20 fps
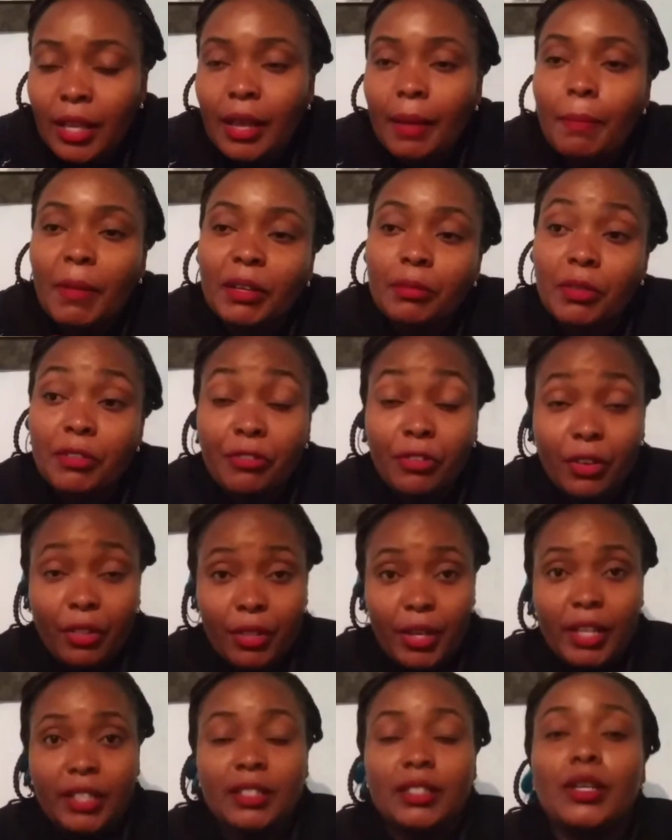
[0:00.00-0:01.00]
But before
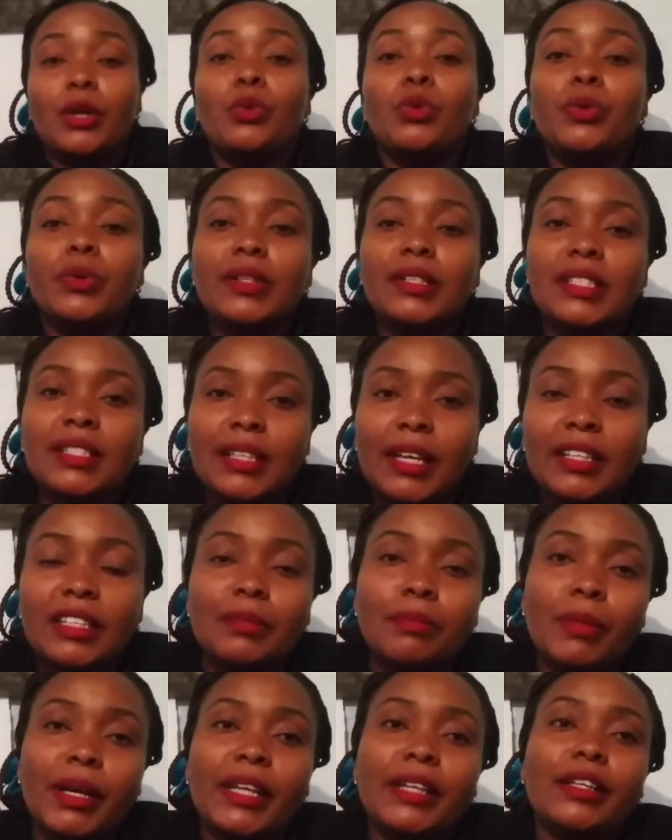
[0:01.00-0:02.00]
that, we will start
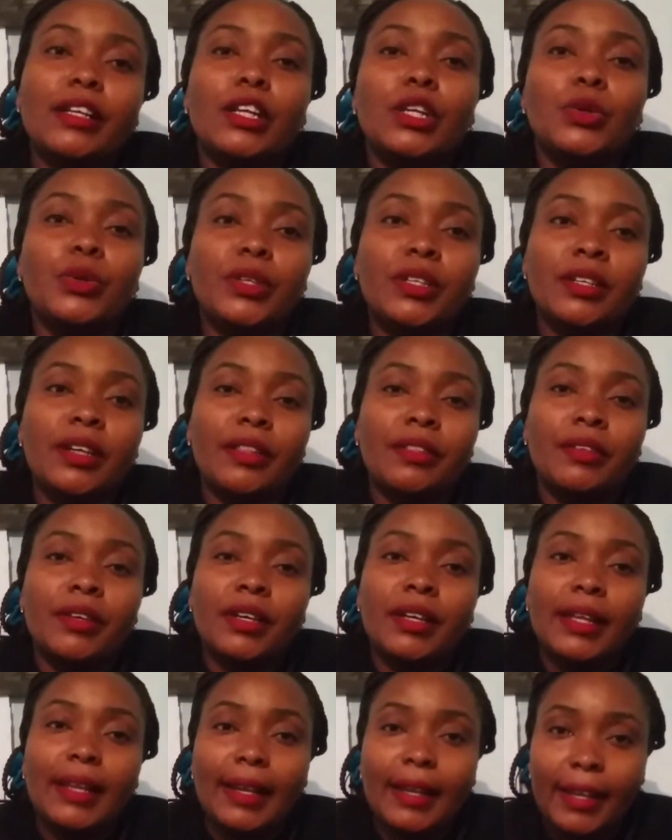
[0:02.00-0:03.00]
by looking at
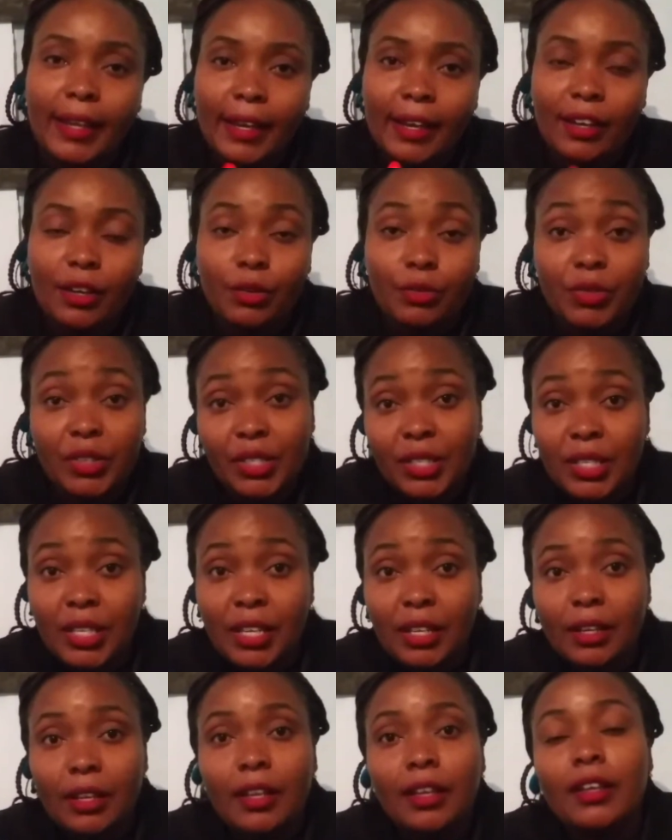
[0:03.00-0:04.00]
the layer of the
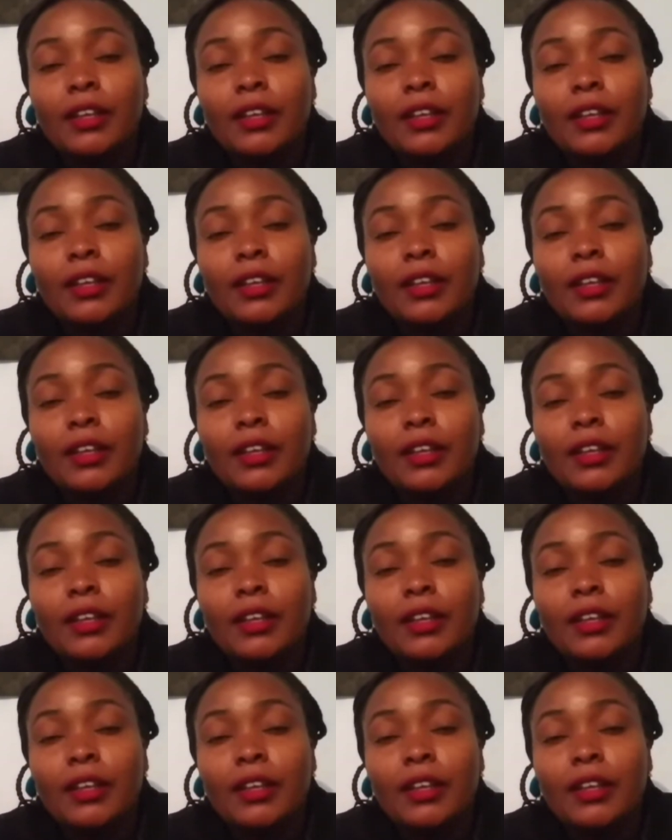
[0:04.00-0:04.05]
skin.